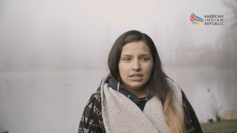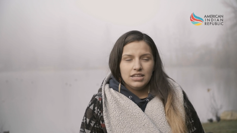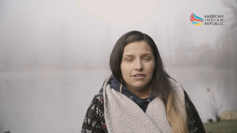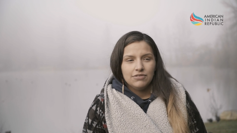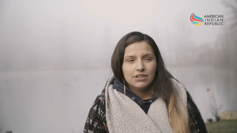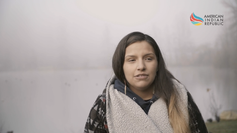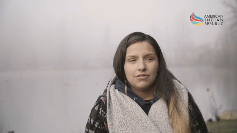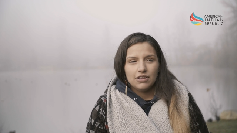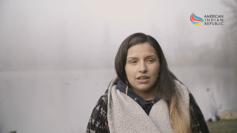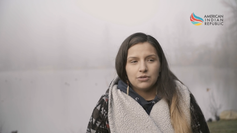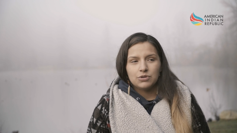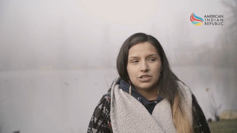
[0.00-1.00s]
I definitely
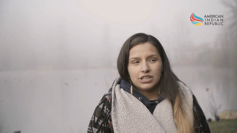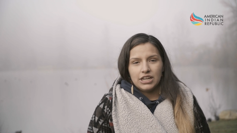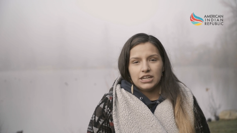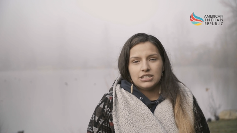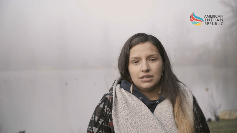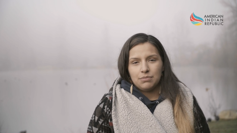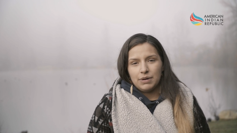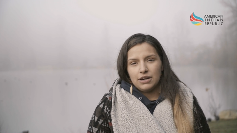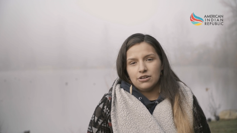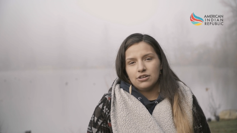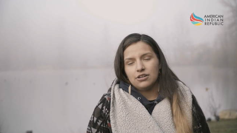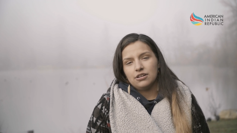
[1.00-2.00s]
feel like we're connecting
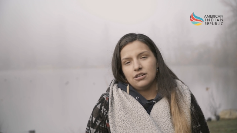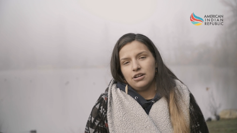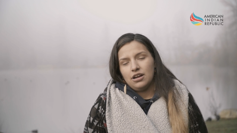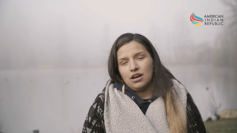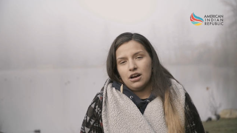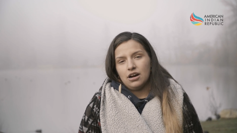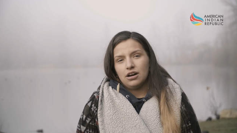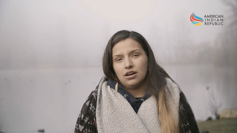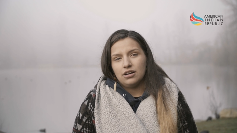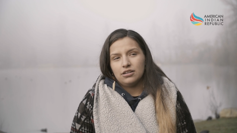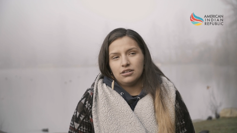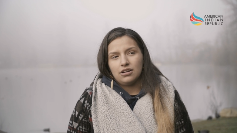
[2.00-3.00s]
better
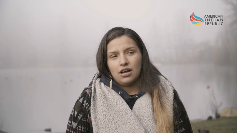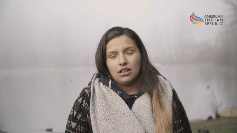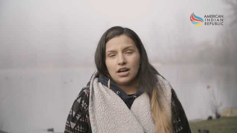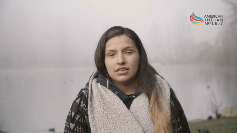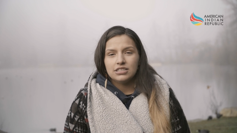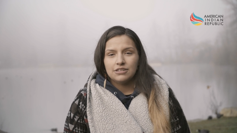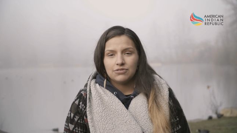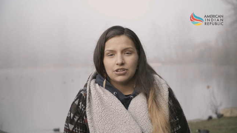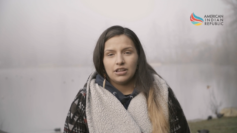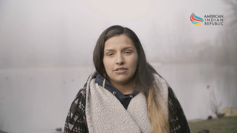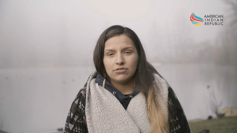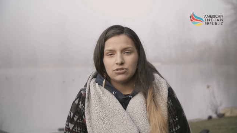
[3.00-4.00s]
on a lot of
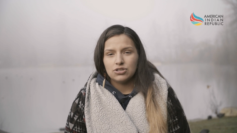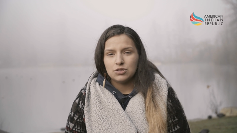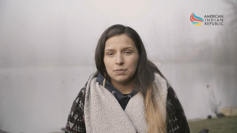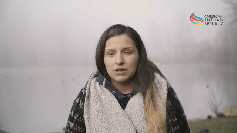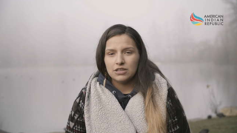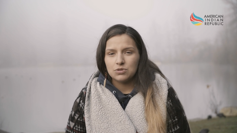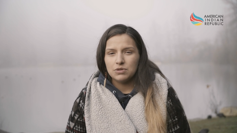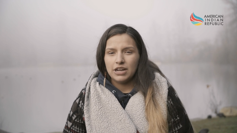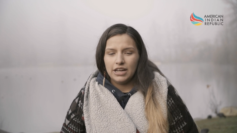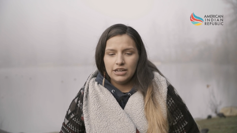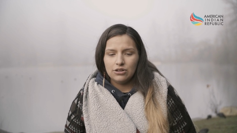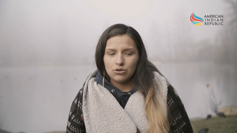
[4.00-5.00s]
different levels, just because when
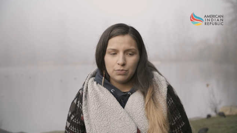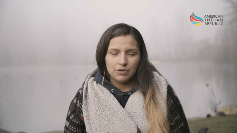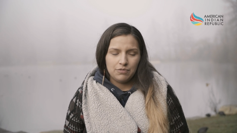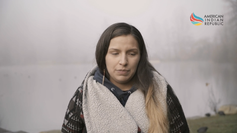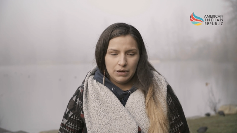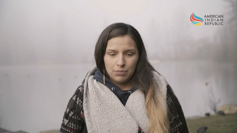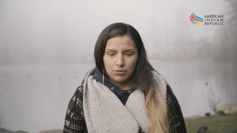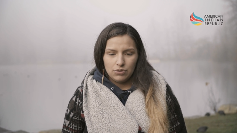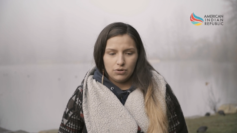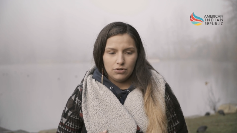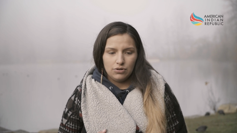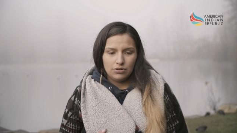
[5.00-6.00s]
any group of
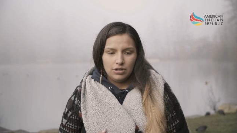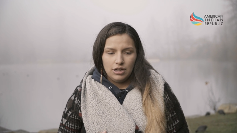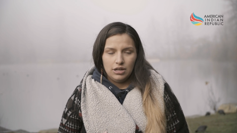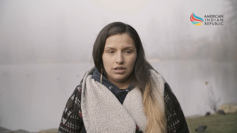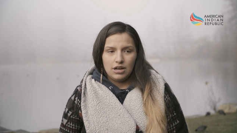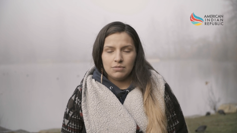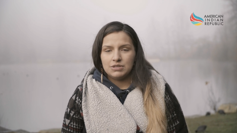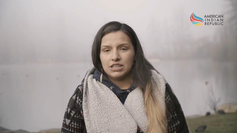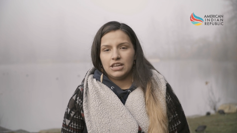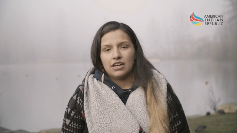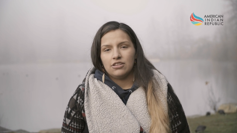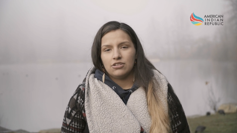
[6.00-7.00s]
people come
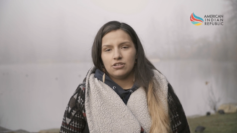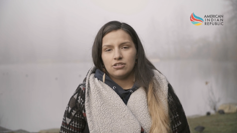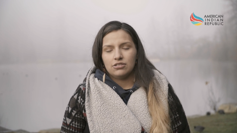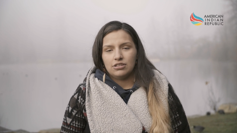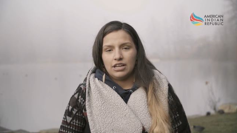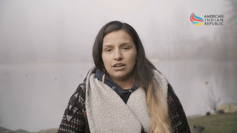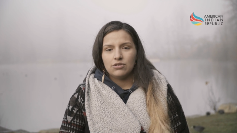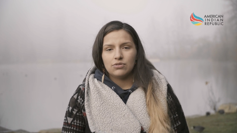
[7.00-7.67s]
together, they